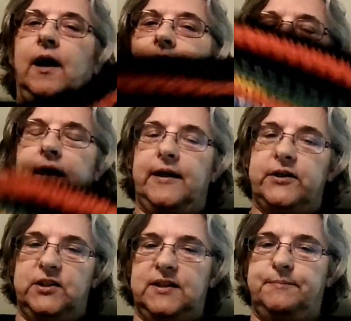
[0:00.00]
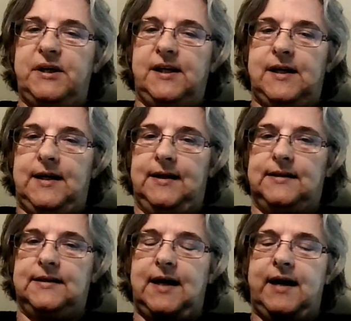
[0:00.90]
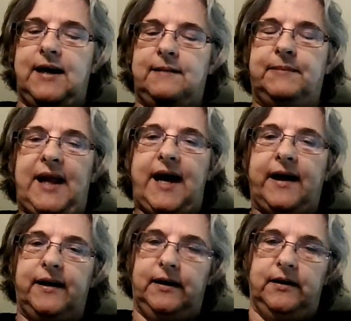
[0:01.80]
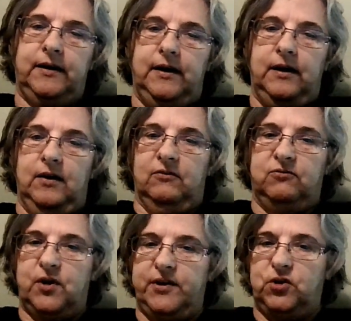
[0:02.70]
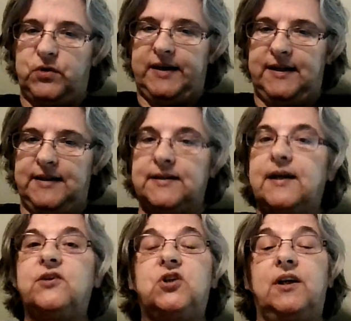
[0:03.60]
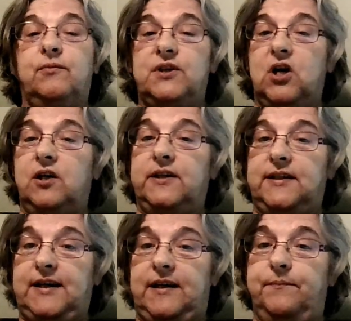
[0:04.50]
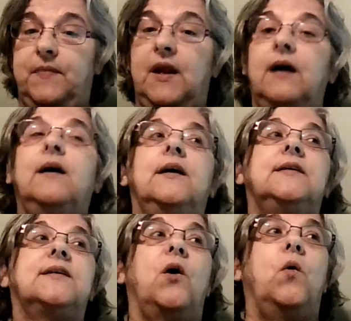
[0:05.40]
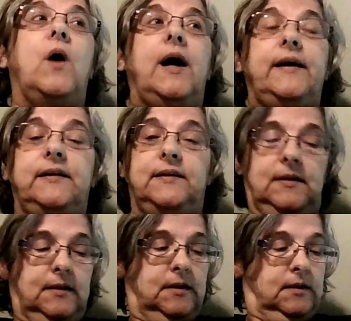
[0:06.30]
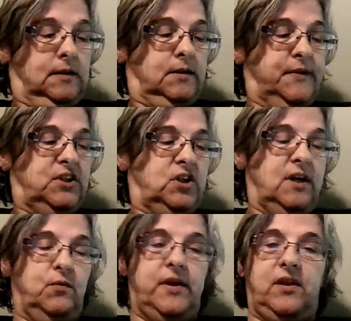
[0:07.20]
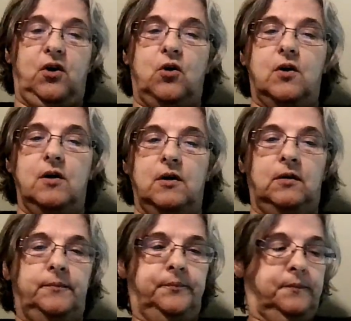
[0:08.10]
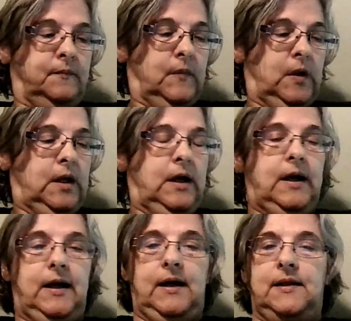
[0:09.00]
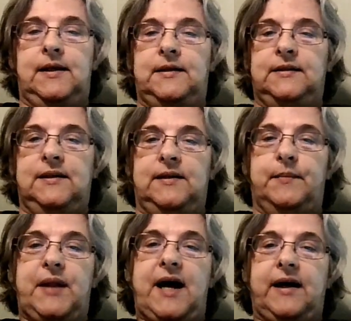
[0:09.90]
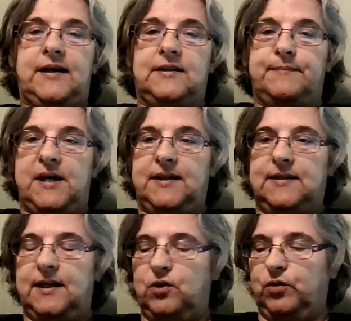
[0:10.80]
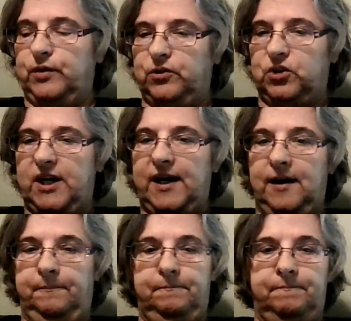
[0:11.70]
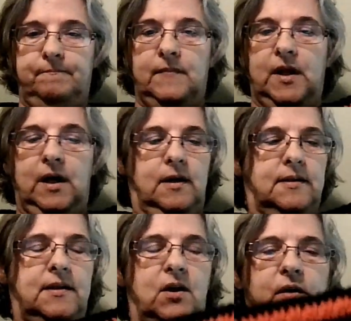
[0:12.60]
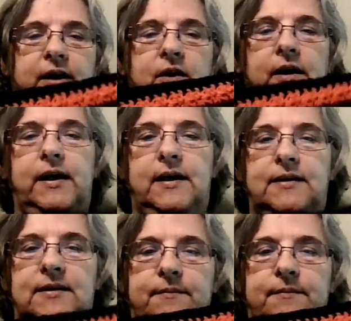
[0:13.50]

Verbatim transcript: colors because I had black for the Trinity stitch and it was hard to see. So I switched it with the coral and then did the black as my single crochet. So here is